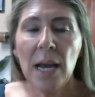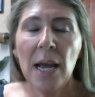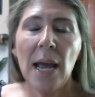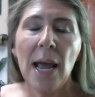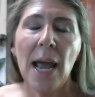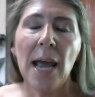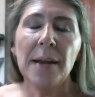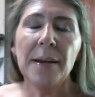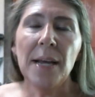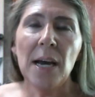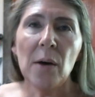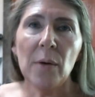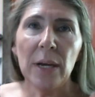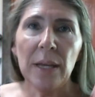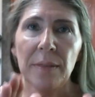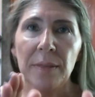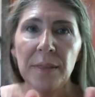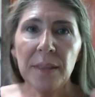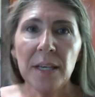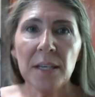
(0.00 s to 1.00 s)
And now
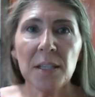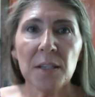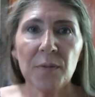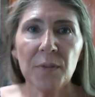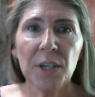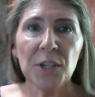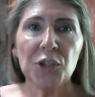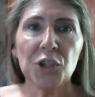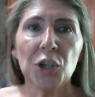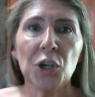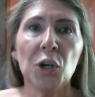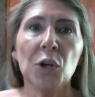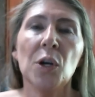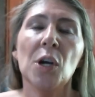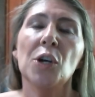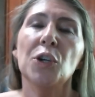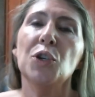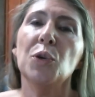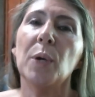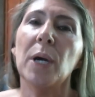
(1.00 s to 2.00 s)
in this feature,
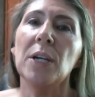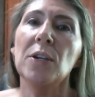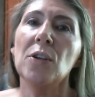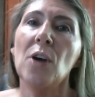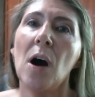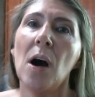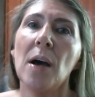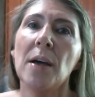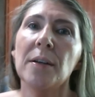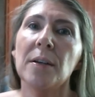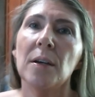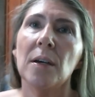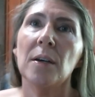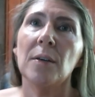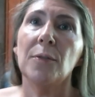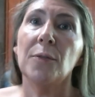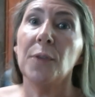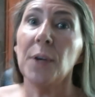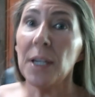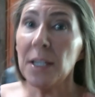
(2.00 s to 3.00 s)
you cannot
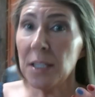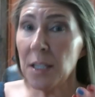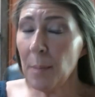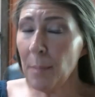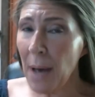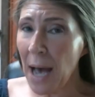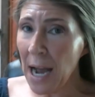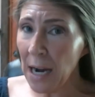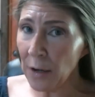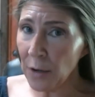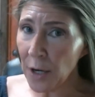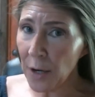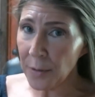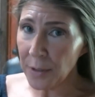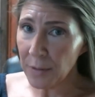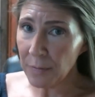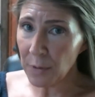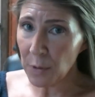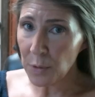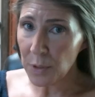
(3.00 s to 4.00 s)
fix the
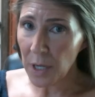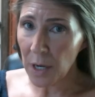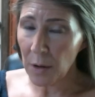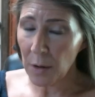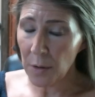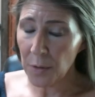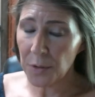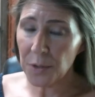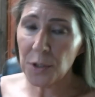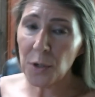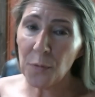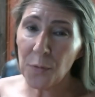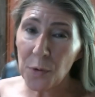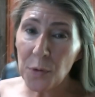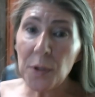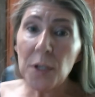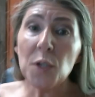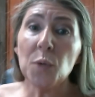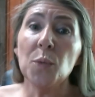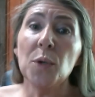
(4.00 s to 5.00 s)
background if there's errors. So for
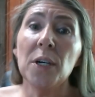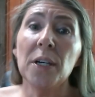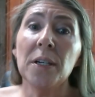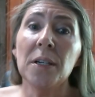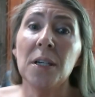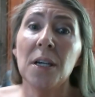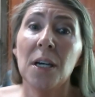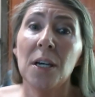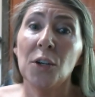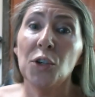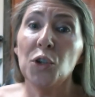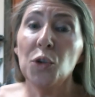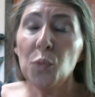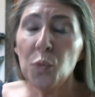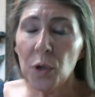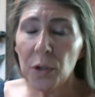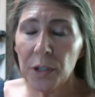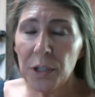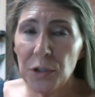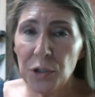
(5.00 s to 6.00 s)
this one, you
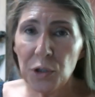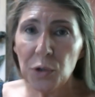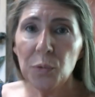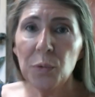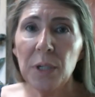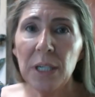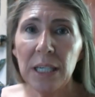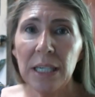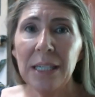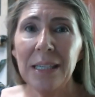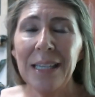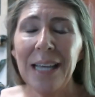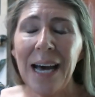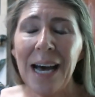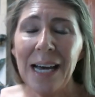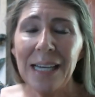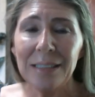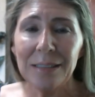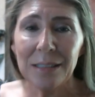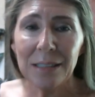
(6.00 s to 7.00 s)
really do need
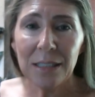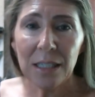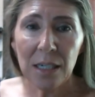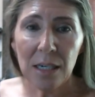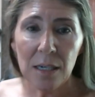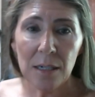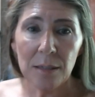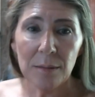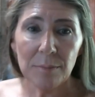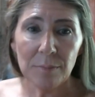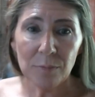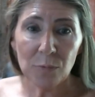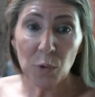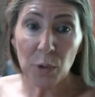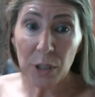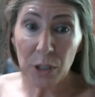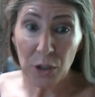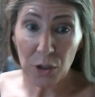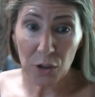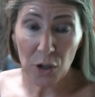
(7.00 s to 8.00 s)
that
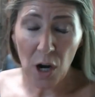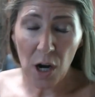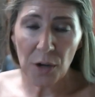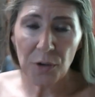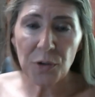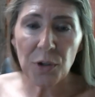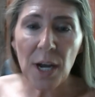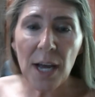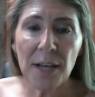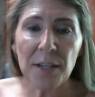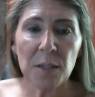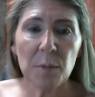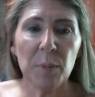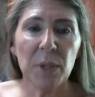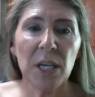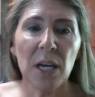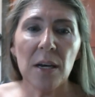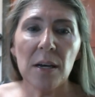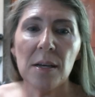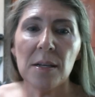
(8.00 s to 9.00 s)
really good contrast,
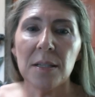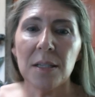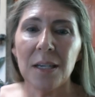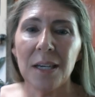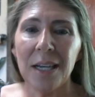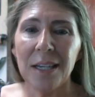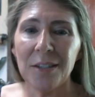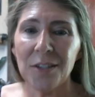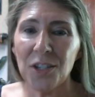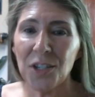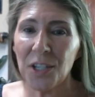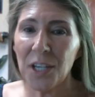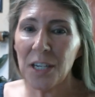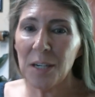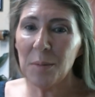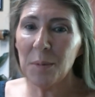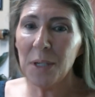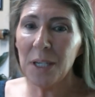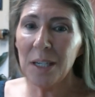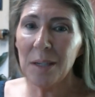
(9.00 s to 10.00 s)
because it's just going
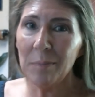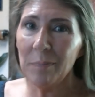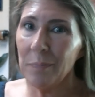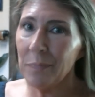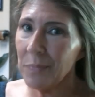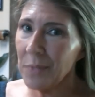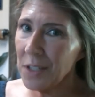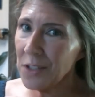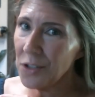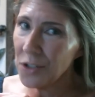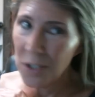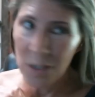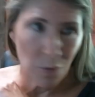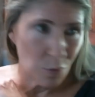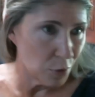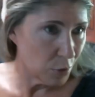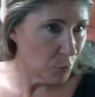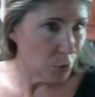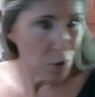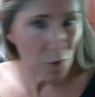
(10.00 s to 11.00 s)
to
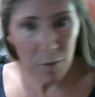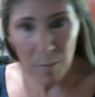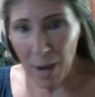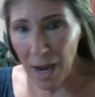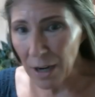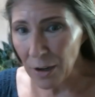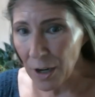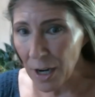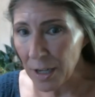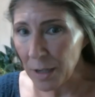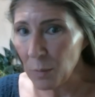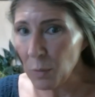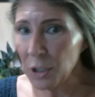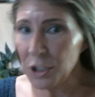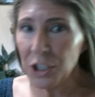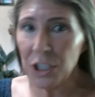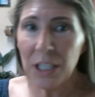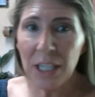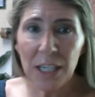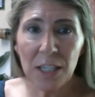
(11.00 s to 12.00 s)
remove the background, and
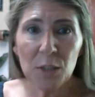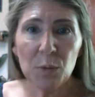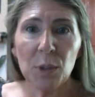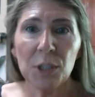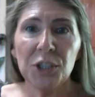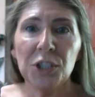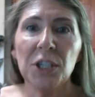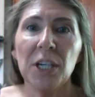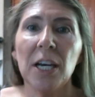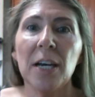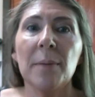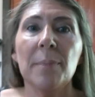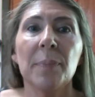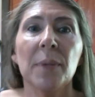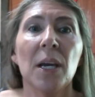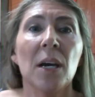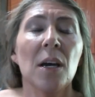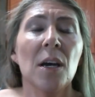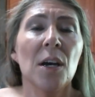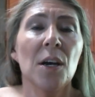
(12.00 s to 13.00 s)
what you get is what you
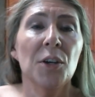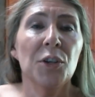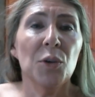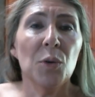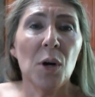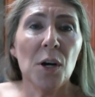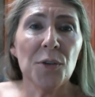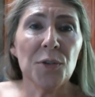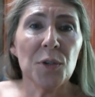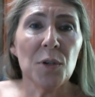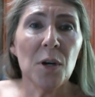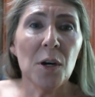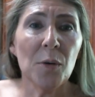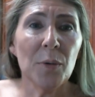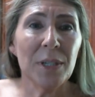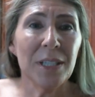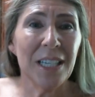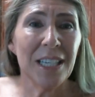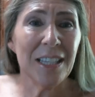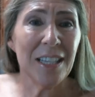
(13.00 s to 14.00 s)
get. You'll also
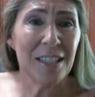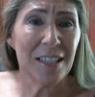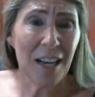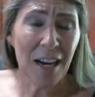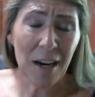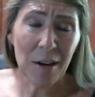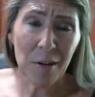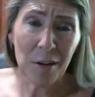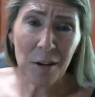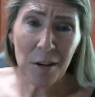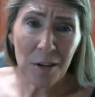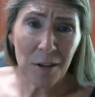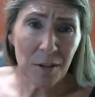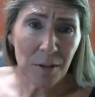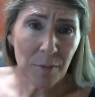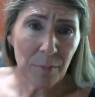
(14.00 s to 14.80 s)
always get this error.